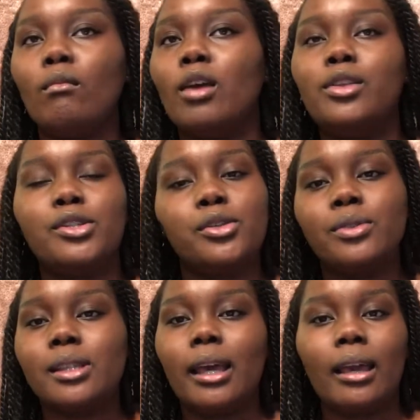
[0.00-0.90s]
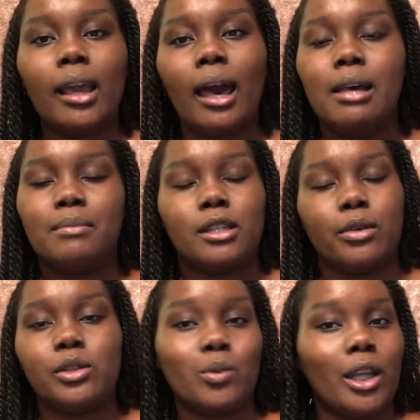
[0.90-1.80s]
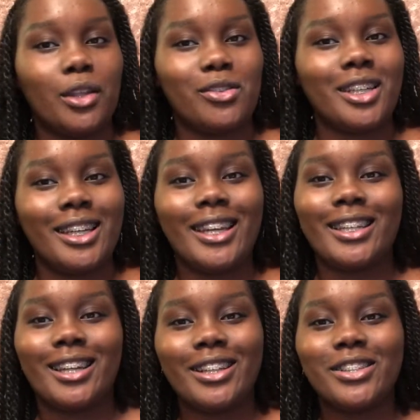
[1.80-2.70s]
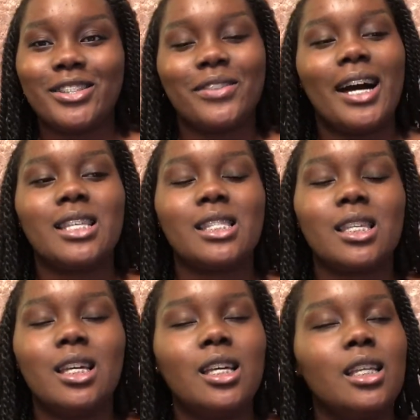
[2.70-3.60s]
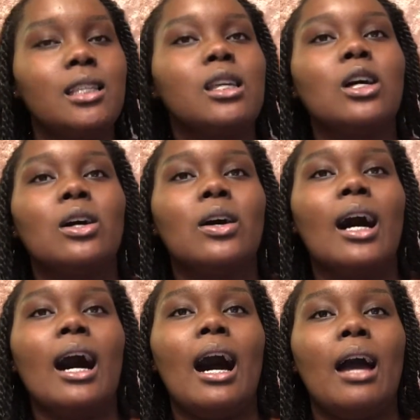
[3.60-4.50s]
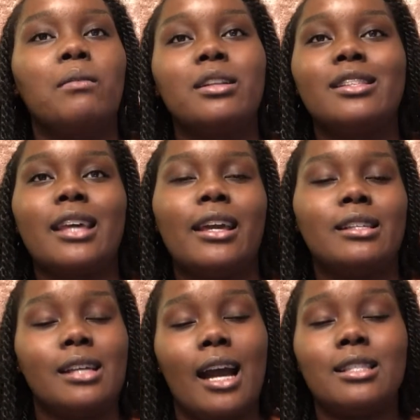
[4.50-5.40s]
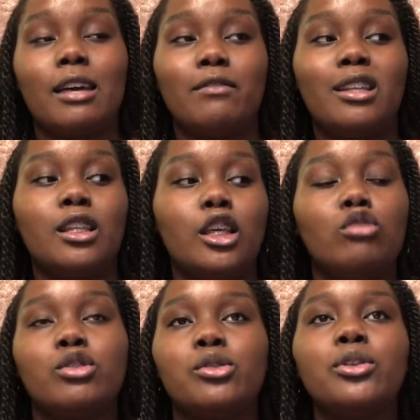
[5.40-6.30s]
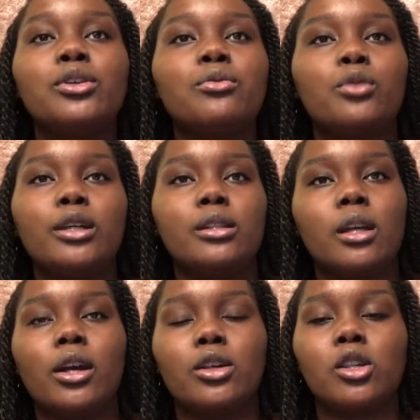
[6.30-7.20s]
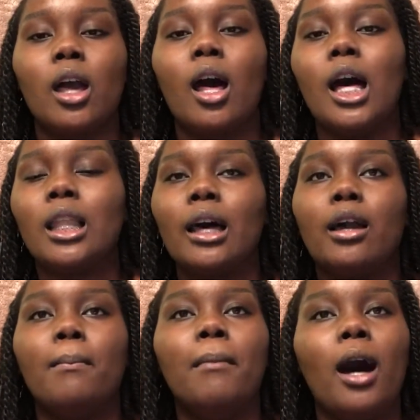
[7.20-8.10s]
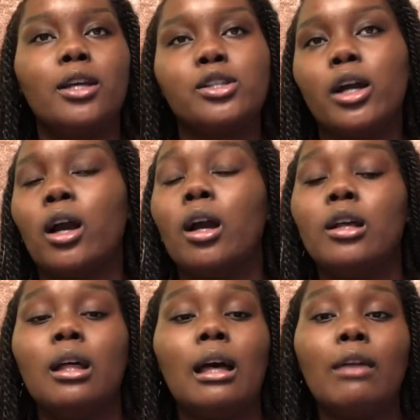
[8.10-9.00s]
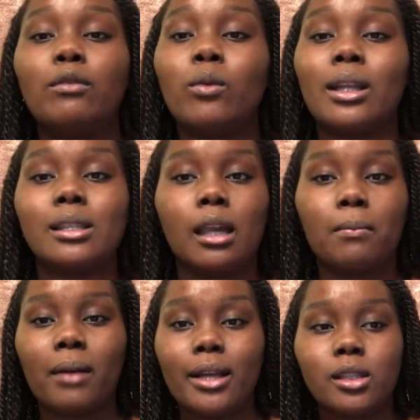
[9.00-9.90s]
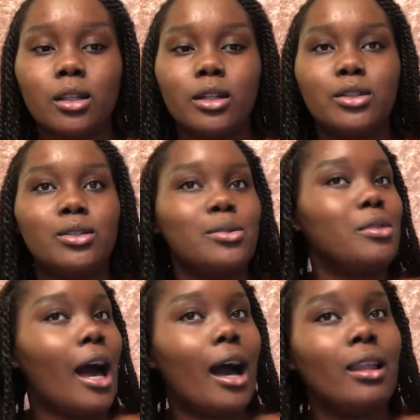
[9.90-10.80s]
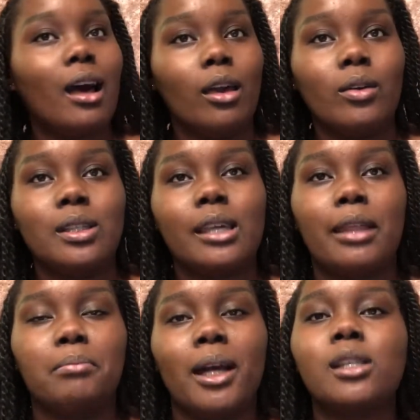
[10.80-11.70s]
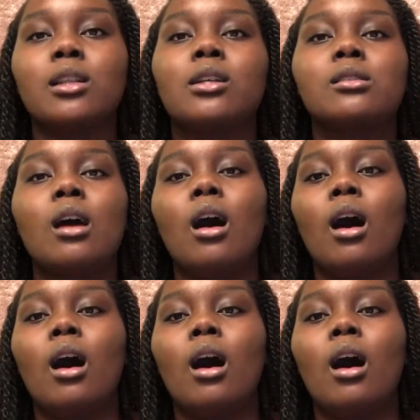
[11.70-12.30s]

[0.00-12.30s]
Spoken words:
the Tuesday, and my ticket was $180 US. So I would say, guys, definitely do your research. Like, monitor. If you want to set up price alerts, do that. I always get price alerts